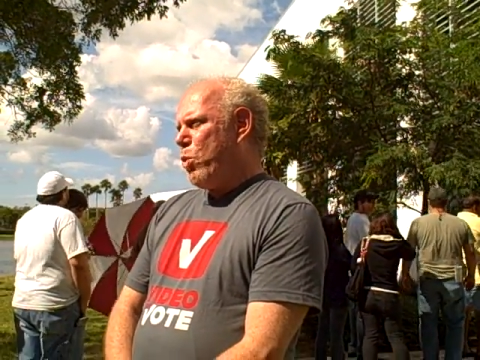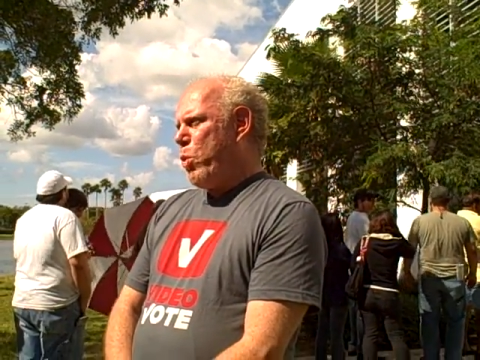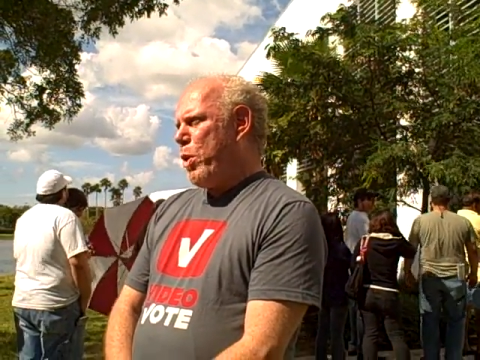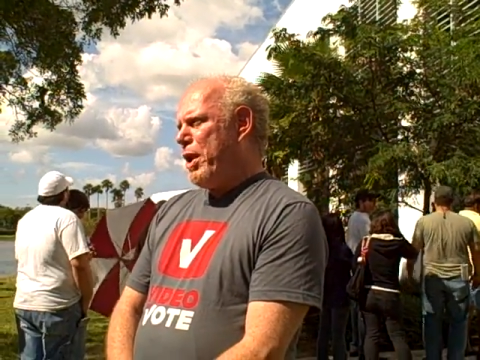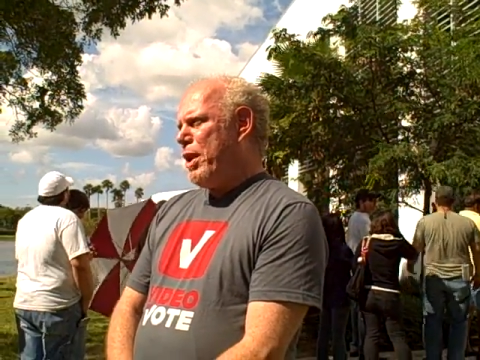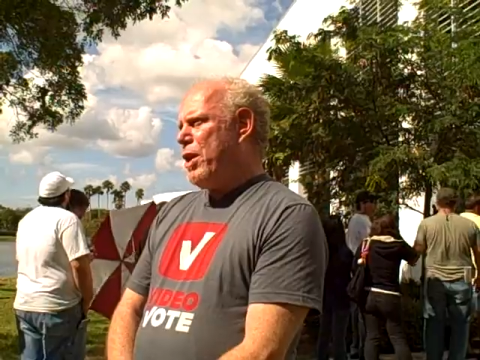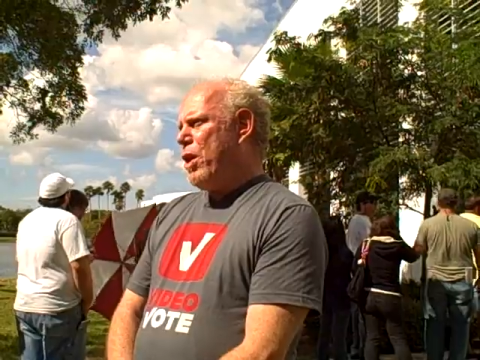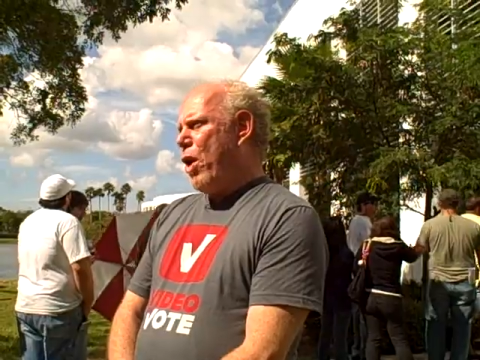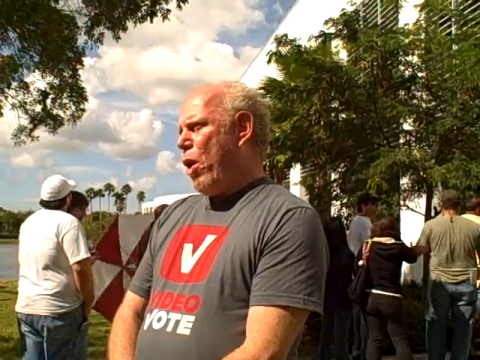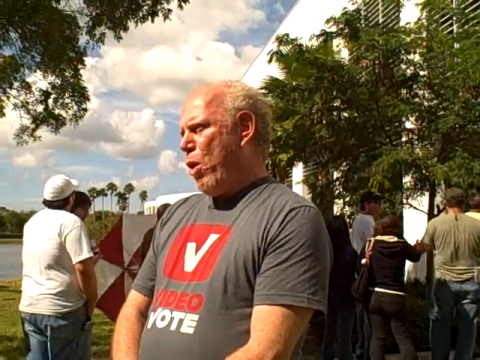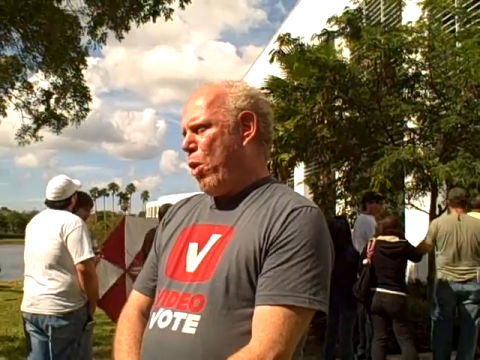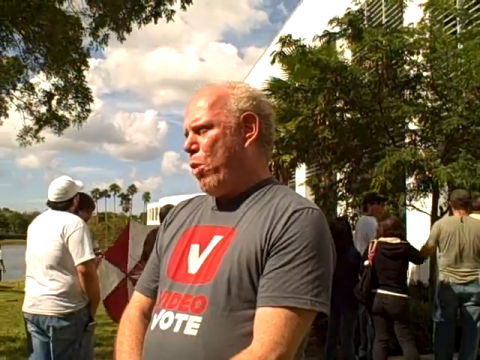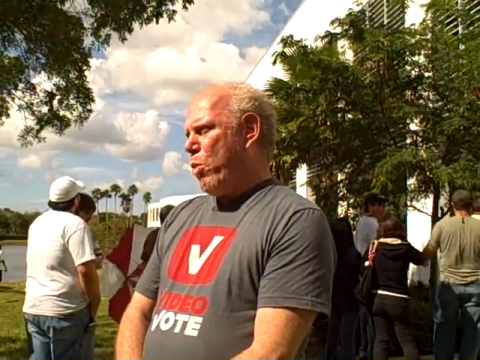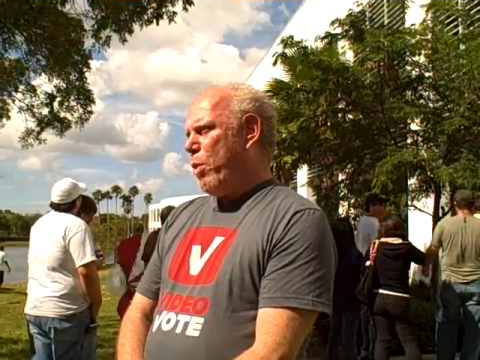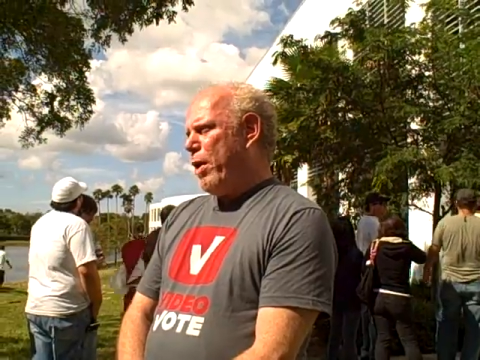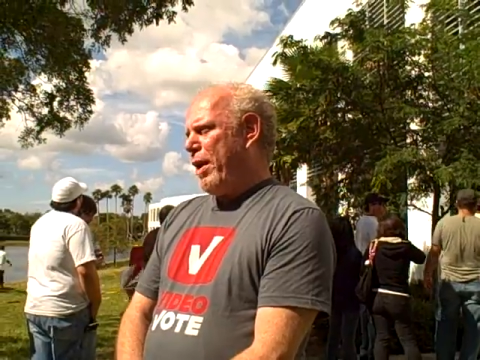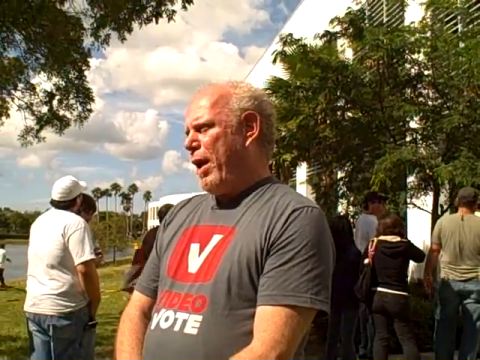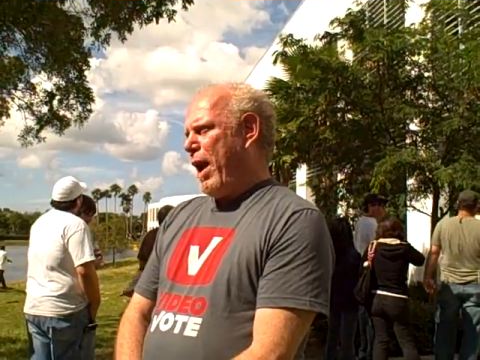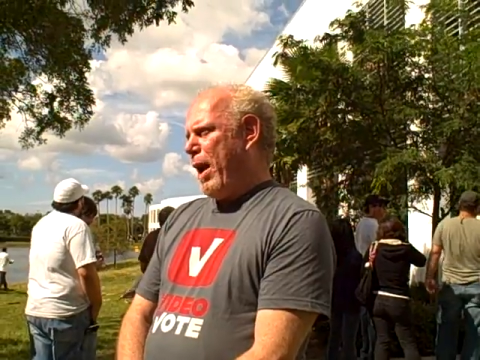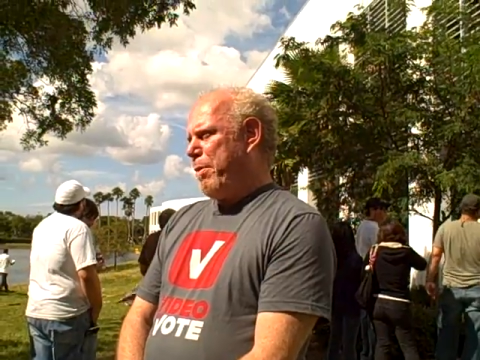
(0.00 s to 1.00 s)
we know
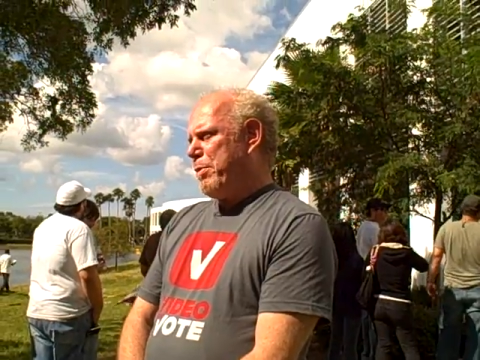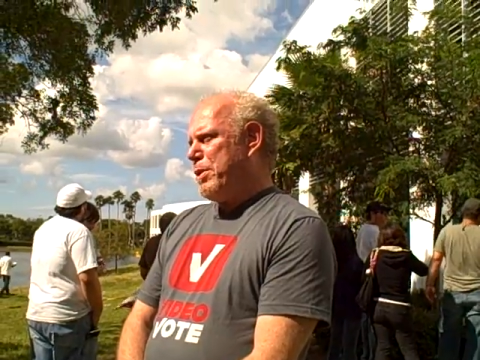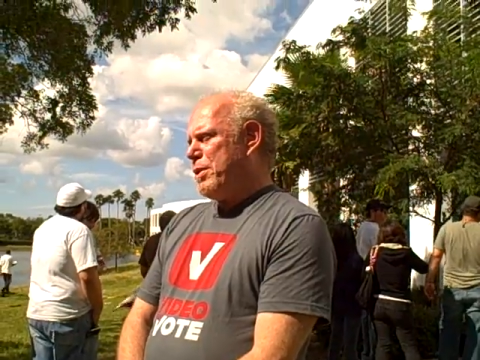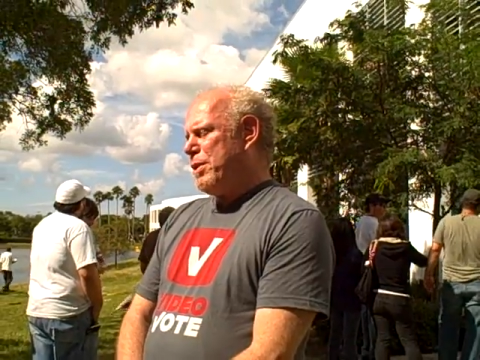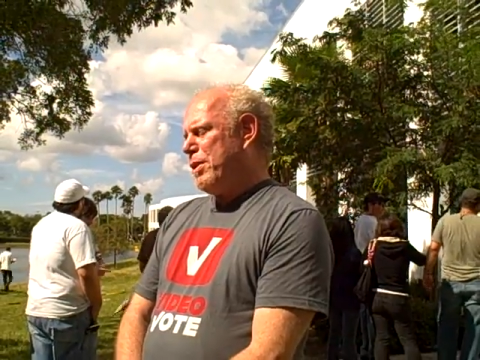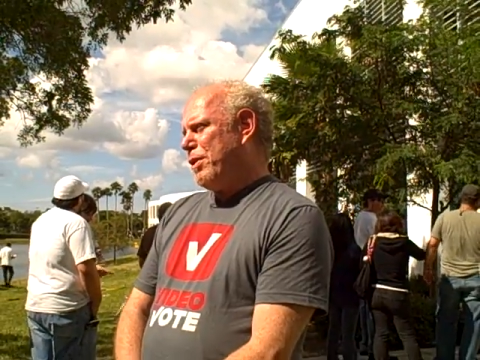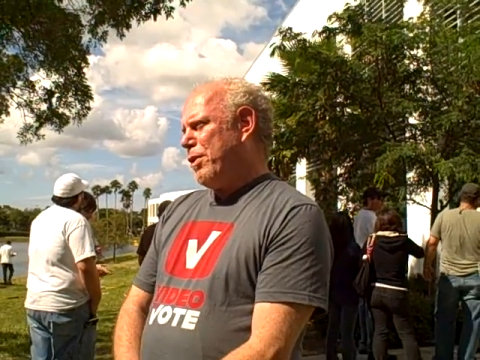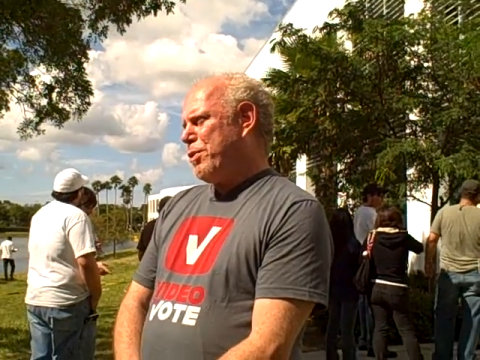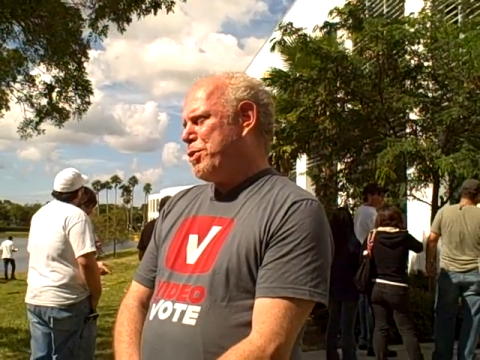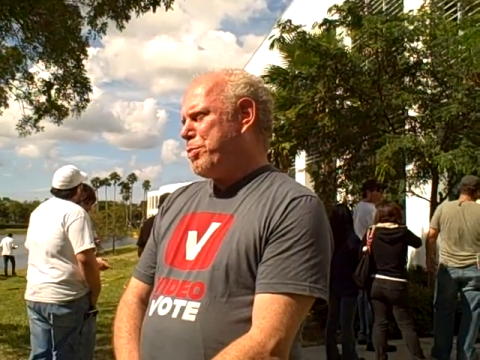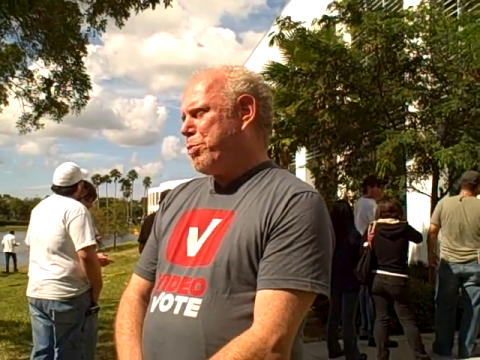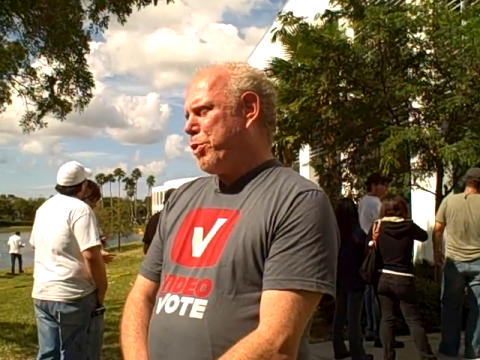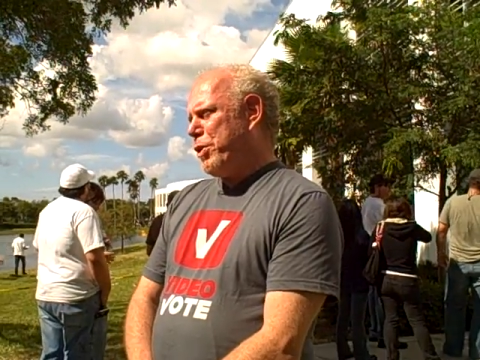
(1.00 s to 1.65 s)
what happened in those